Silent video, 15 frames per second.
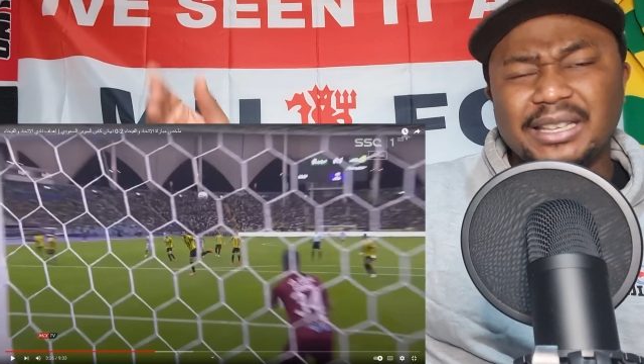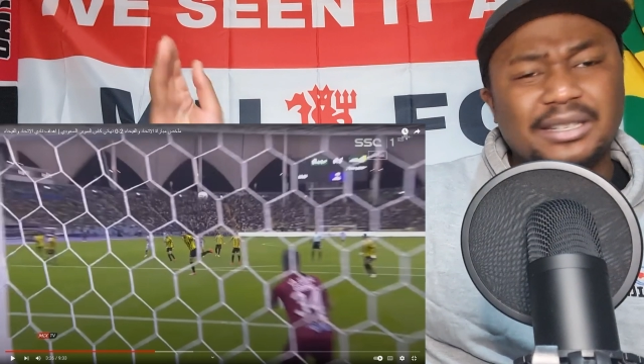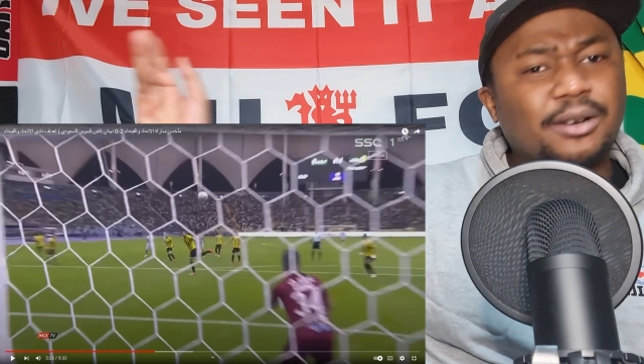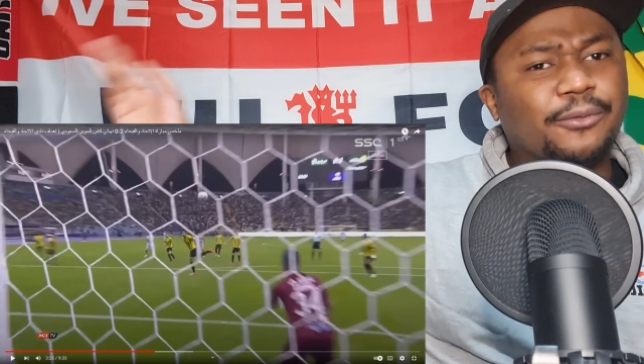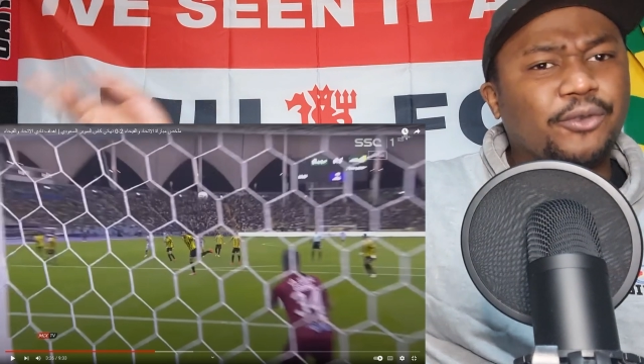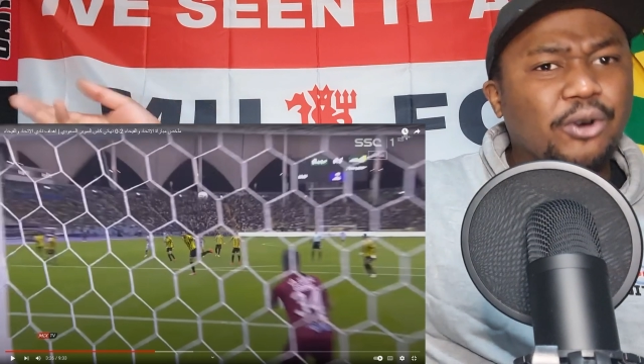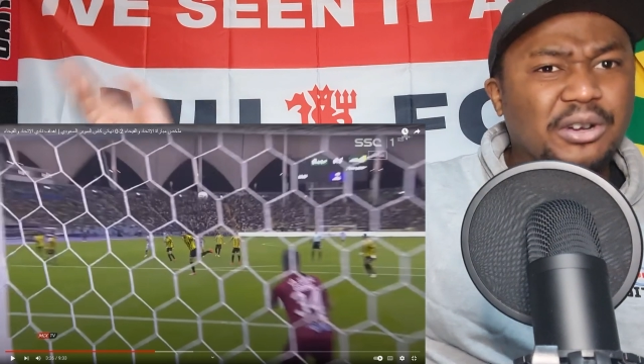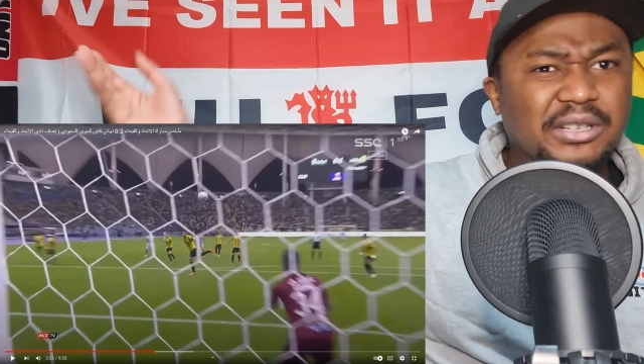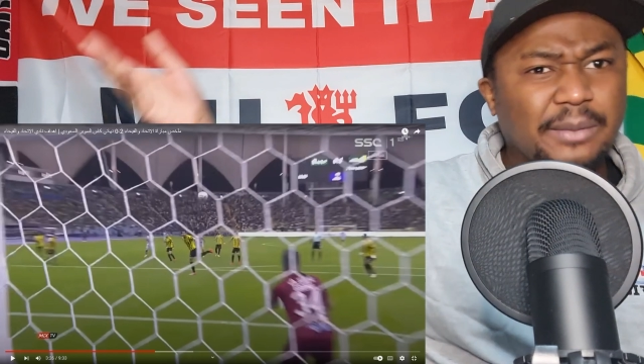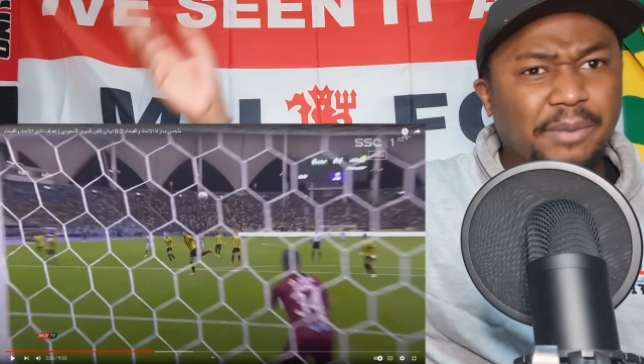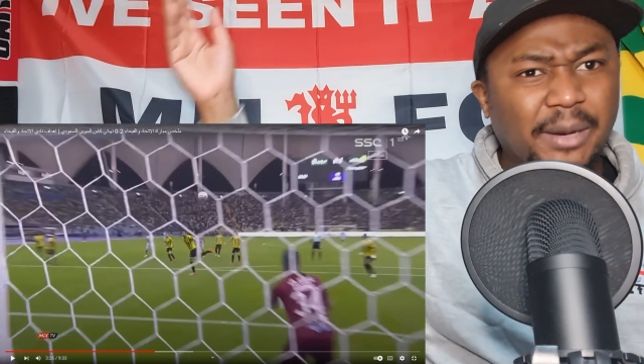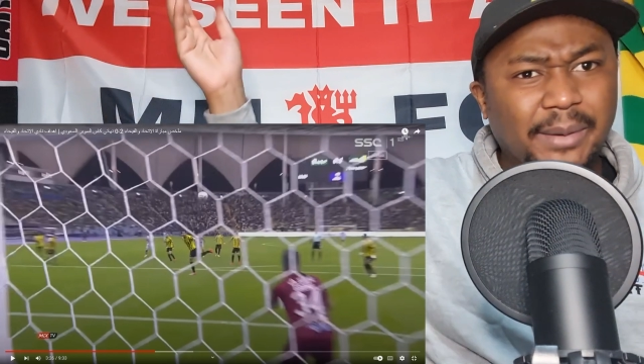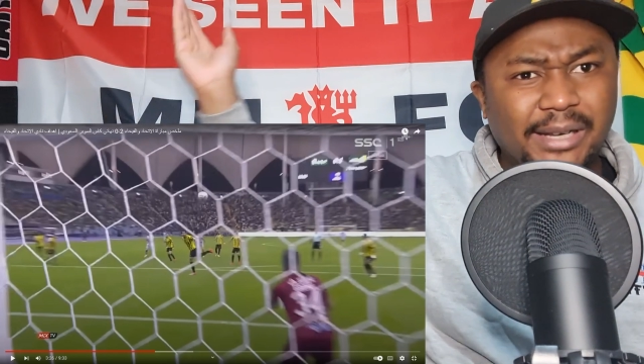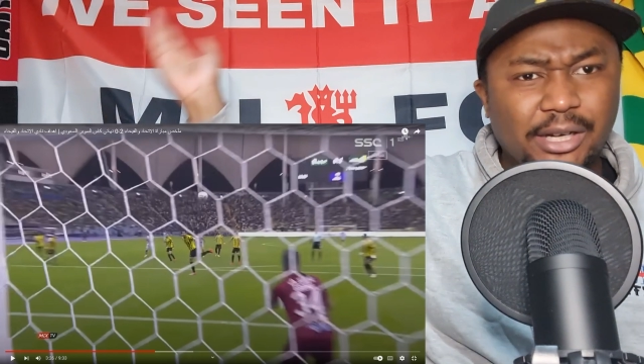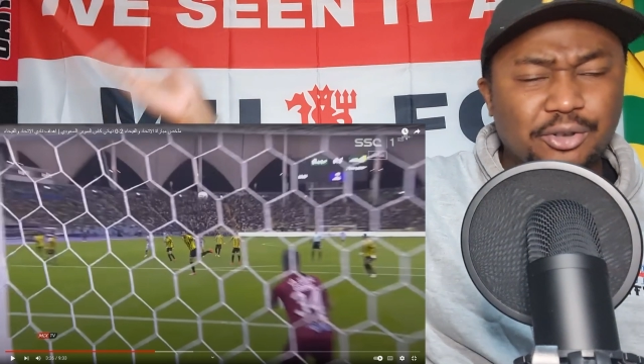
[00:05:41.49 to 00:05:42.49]
there's of course the
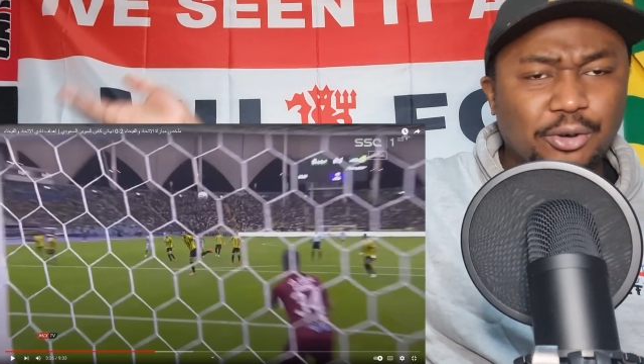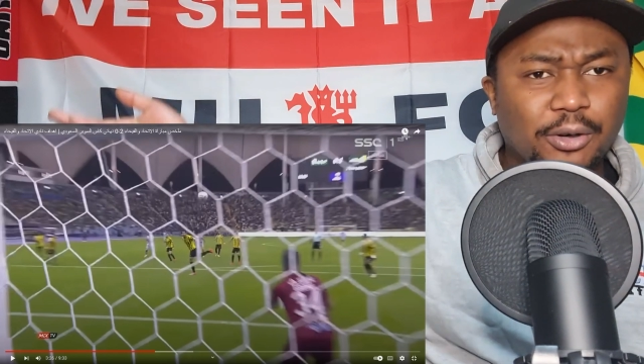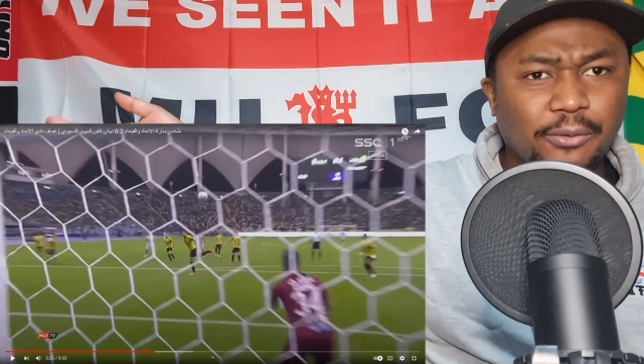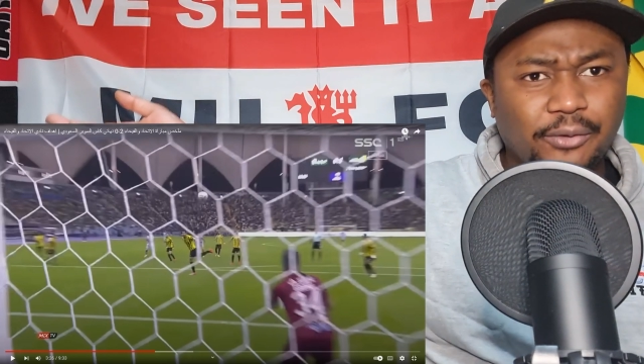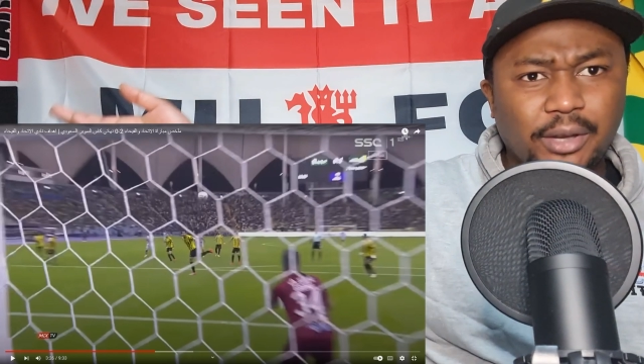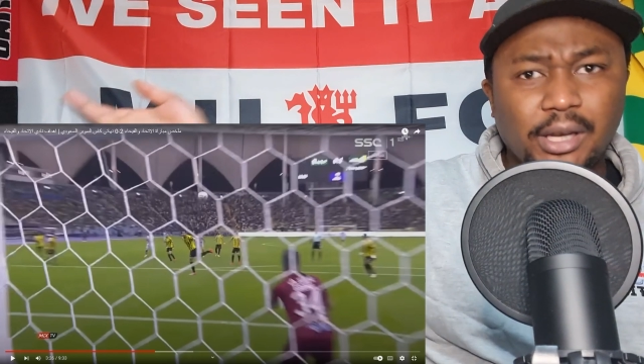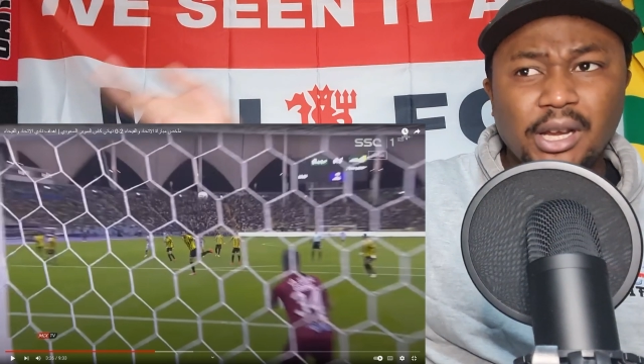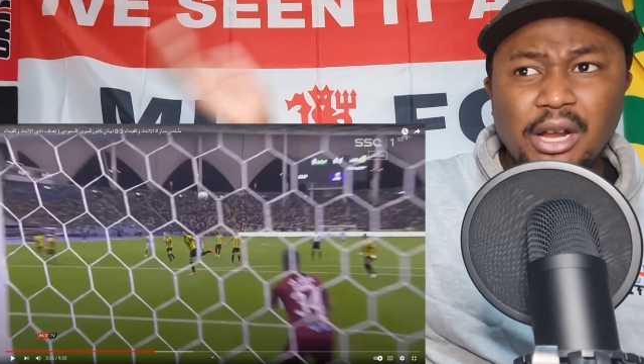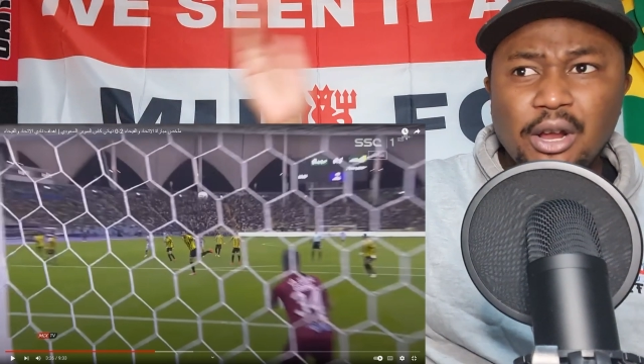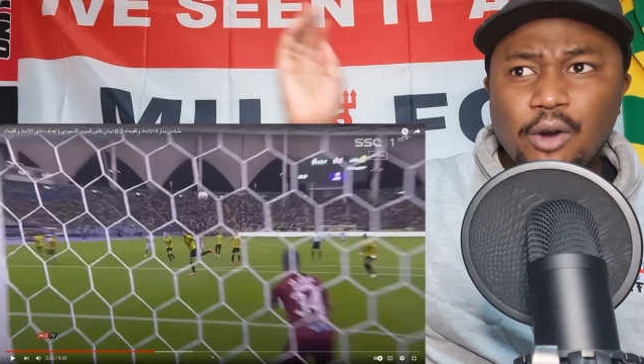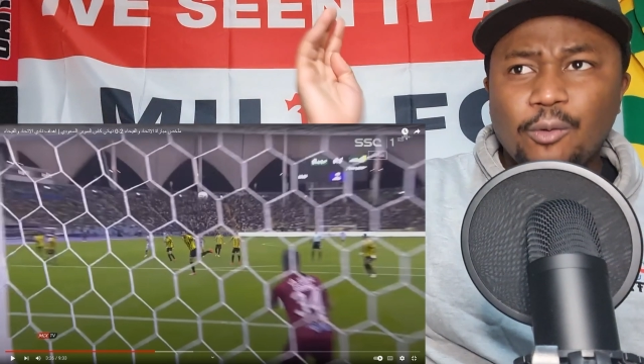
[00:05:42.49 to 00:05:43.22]
Premier League trophy.